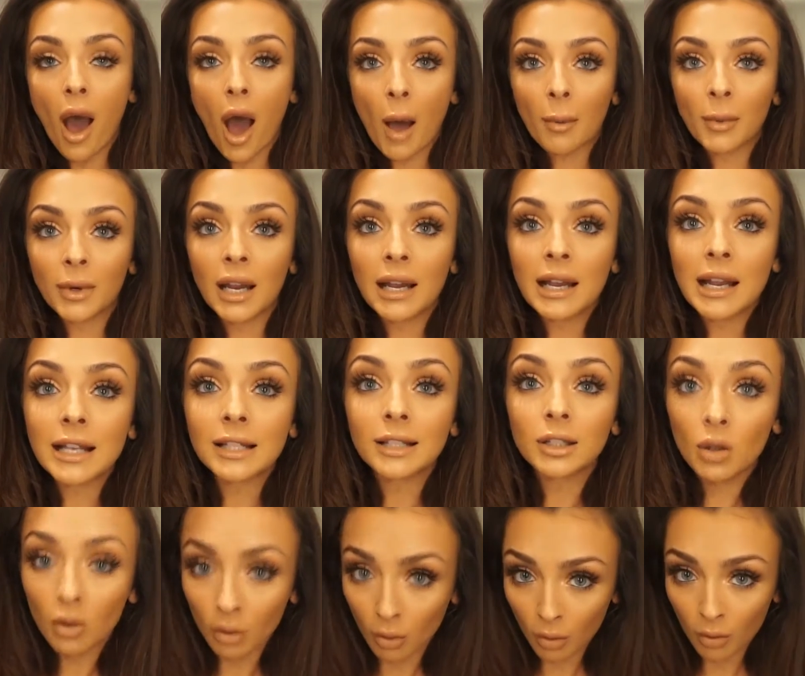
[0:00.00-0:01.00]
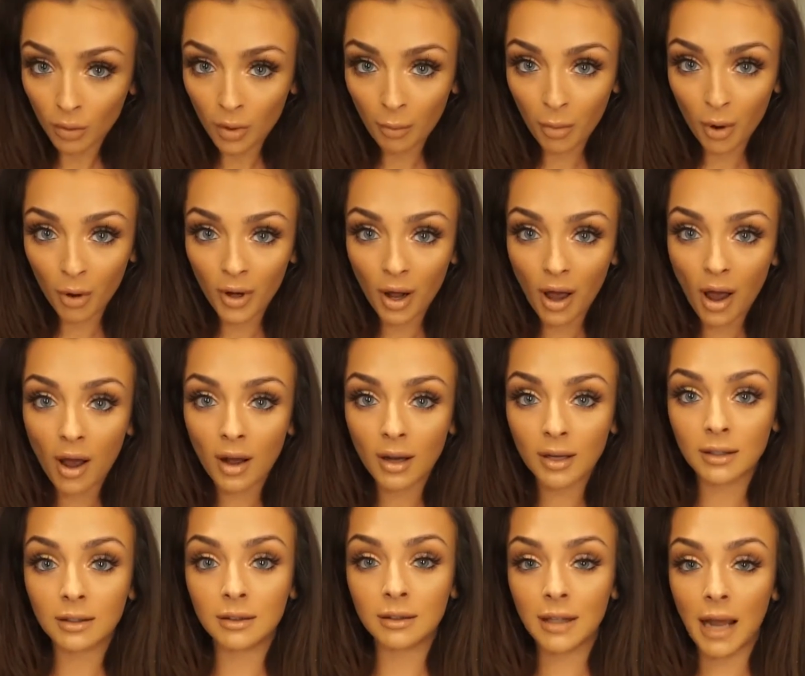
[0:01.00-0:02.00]
I'm going to list all the
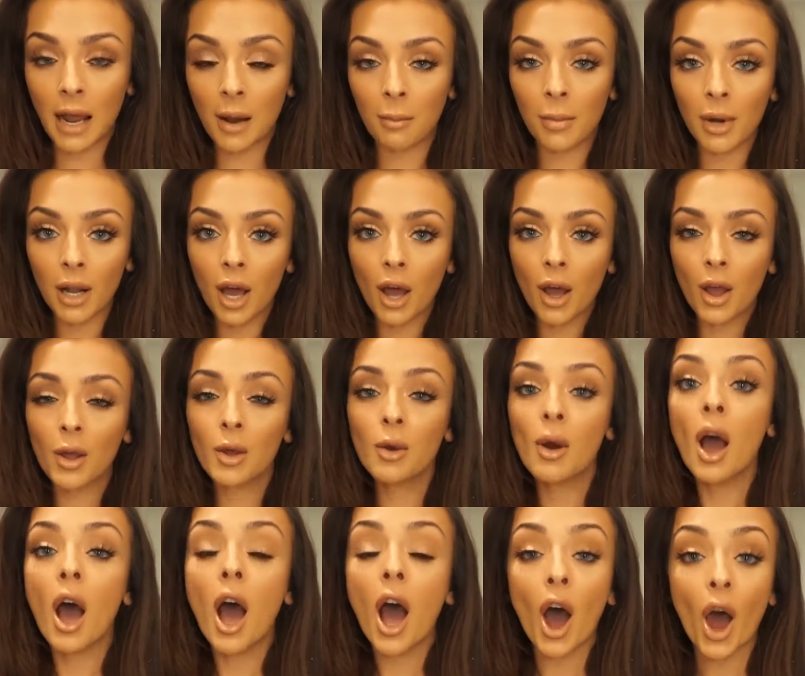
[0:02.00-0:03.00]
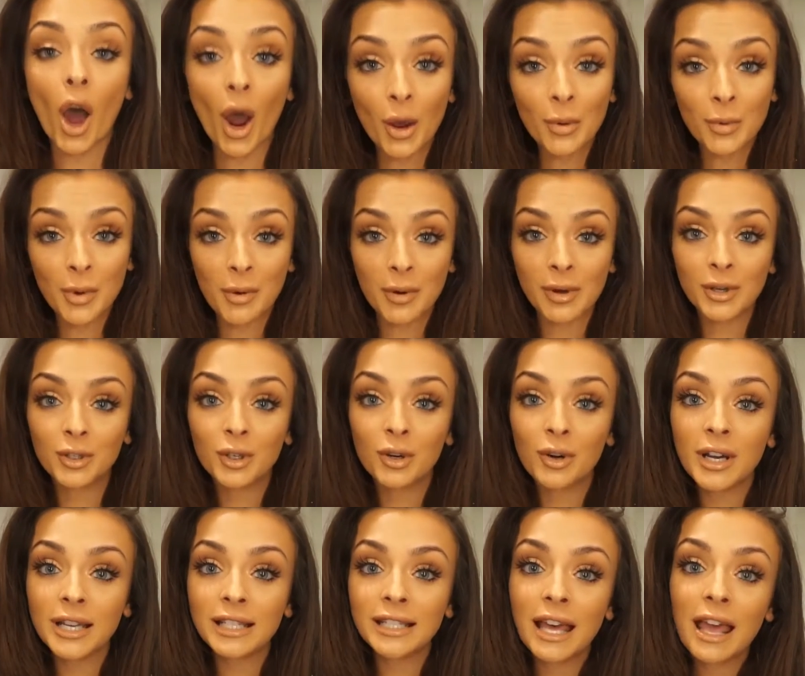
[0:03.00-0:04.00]
products down below. I hope you
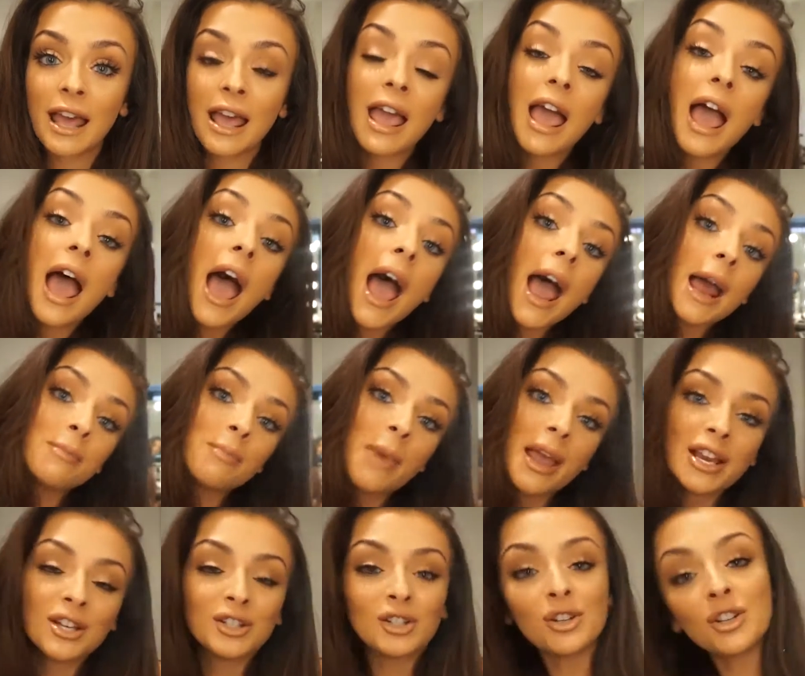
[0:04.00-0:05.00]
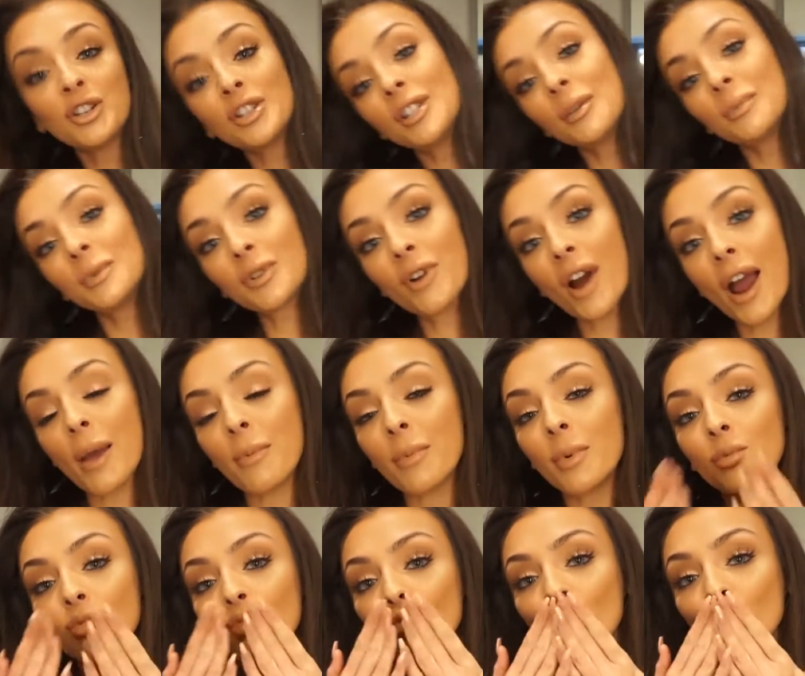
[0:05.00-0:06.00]
enjoyed it and make sure you subscribe.
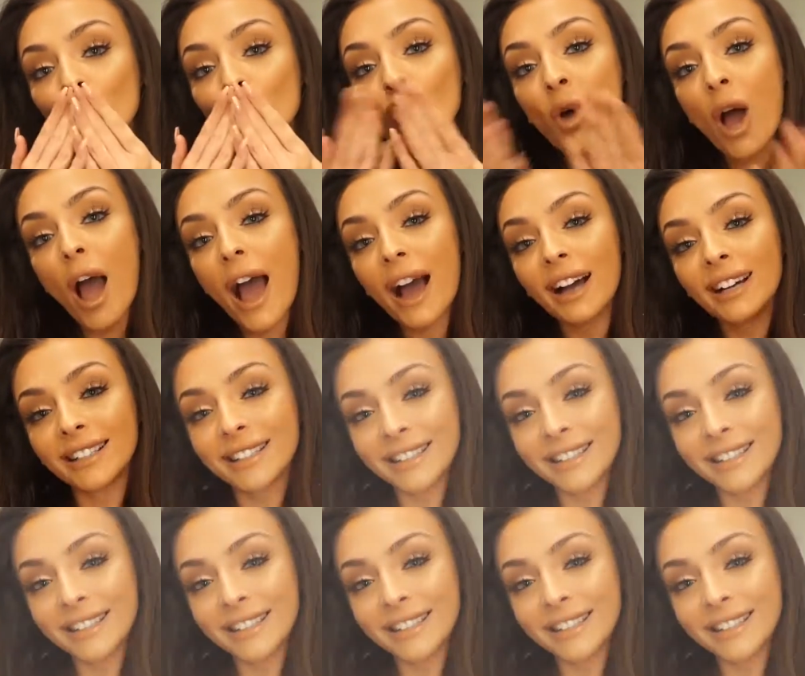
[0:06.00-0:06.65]
Mwah.